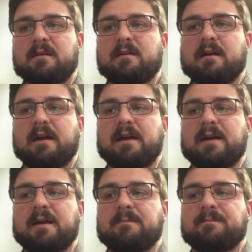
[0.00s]

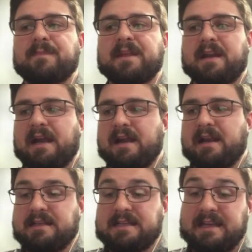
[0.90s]
And
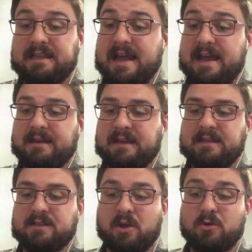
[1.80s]
I take that
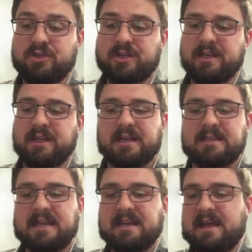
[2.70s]
into coaching, and I
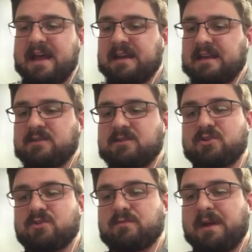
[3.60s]
take that
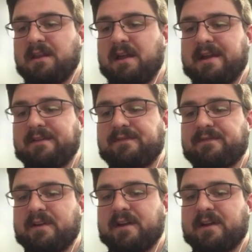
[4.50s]
into my life.